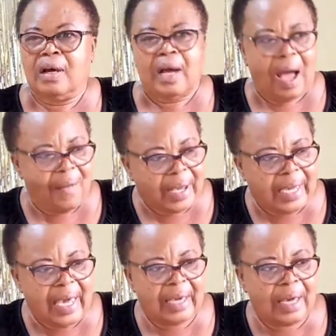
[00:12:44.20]
Our
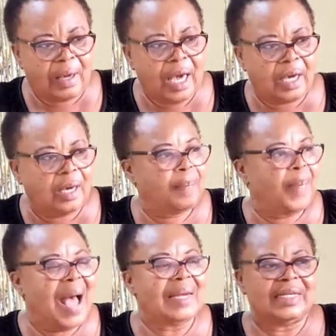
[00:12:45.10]
cake
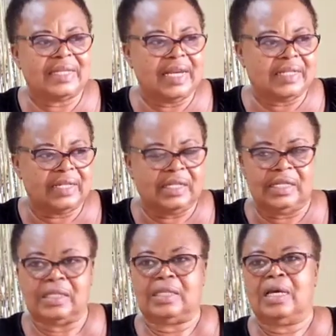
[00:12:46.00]
pan is 8
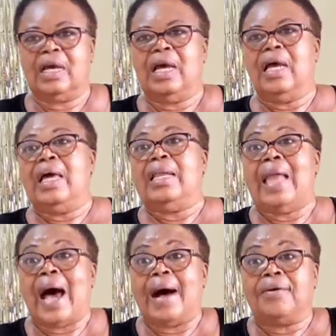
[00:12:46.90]
inches.
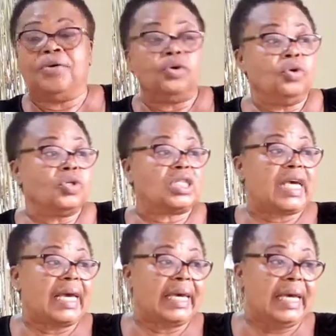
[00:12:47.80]
Now you use
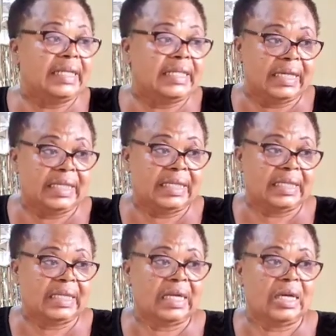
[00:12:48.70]
cake inches.